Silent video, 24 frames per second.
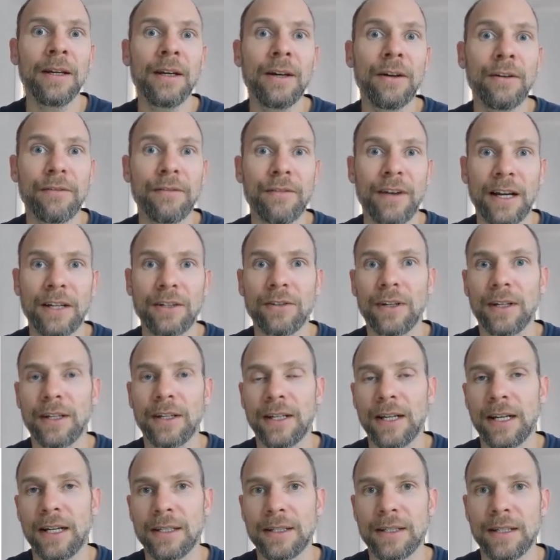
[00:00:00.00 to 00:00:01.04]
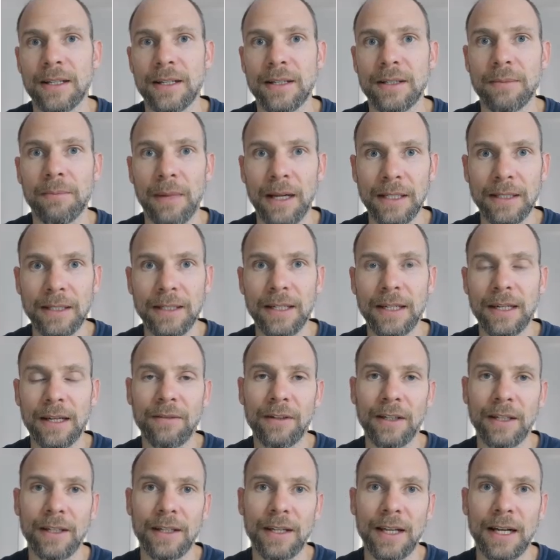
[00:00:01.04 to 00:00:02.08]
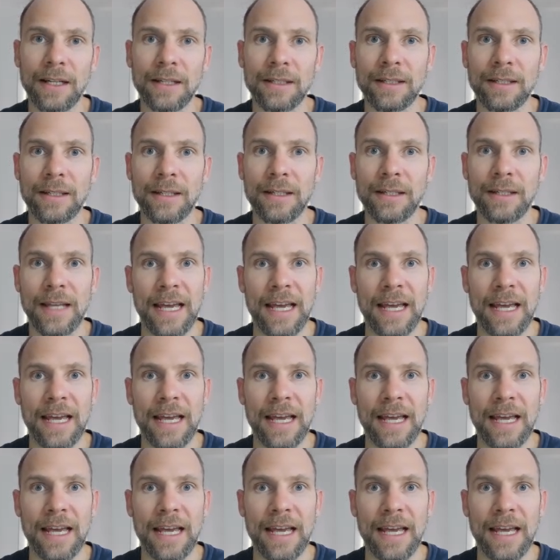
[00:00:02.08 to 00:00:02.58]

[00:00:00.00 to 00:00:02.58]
factor analysis, multi-level analysis,